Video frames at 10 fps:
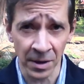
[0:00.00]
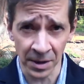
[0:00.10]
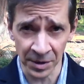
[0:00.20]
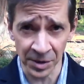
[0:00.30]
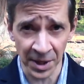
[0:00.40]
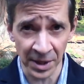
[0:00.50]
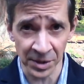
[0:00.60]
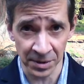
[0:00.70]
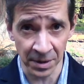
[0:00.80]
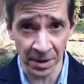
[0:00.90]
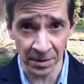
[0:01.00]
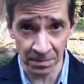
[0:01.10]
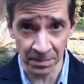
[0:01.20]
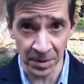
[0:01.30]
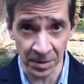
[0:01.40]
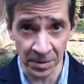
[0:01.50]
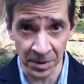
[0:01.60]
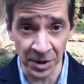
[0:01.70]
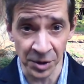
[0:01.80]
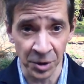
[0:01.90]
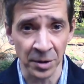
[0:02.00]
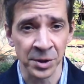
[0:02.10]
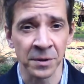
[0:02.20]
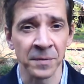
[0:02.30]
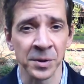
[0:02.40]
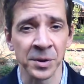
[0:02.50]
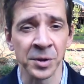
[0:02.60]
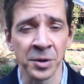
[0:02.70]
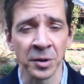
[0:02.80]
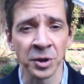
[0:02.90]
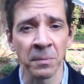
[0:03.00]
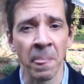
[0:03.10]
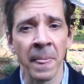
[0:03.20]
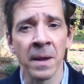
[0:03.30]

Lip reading: in this case, the disjuncts of this disjunction,